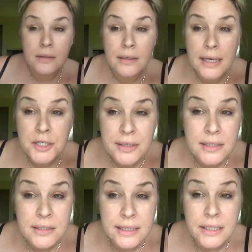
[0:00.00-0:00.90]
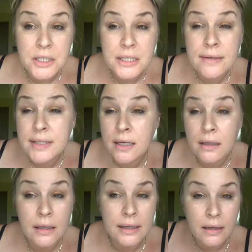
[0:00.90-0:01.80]
And as you can see, it just gives it a
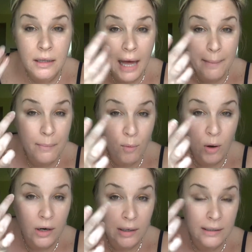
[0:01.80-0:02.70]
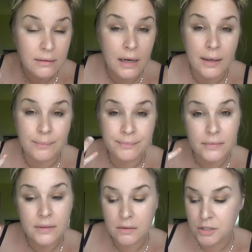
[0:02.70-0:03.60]
lot more,
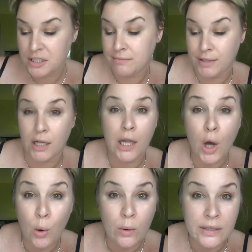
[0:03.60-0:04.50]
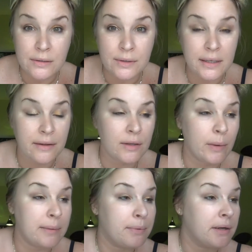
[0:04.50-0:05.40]
just glow is really the only way
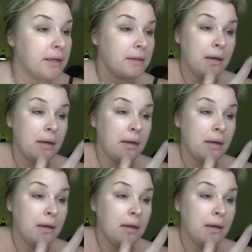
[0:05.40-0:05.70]
to put it.